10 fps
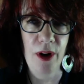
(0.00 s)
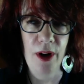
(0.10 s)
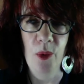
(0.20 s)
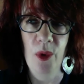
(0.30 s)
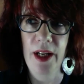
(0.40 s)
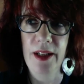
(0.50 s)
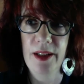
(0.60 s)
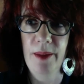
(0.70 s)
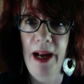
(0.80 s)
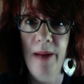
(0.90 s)
And what ended
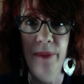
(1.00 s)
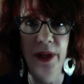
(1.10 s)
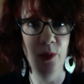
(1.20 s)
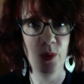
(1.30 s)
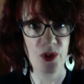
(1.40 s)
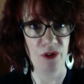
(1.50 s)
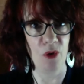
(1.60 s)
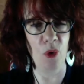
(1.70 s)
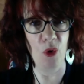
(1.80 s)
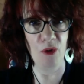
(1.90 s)
up happening was the
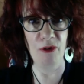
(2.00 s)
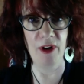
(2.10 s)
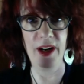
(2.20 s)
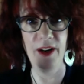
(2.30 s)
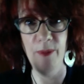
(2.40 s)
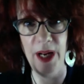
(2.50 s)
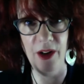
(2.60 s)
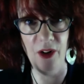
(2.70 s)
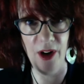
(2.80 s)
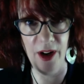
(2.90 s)
whole front end of my
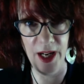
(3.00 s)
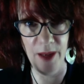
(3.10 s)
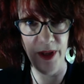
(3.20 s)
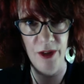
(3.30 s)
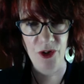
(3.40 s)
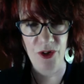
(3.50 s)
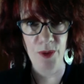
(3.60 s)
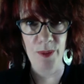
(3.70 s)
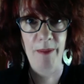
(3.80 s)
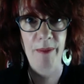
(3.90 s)
car came in just as
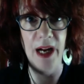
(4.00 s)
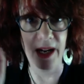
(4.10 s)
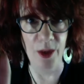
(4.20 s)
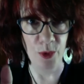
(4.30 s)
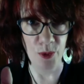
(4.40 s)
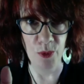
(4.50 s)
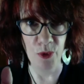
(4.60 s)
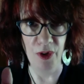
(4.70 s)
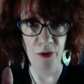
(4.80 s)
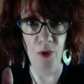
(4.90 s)
my body was
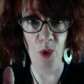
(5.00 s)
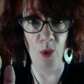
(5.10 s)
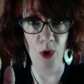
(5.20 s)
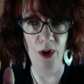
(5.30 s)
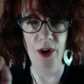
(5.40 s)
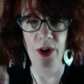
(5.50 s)
moving forward.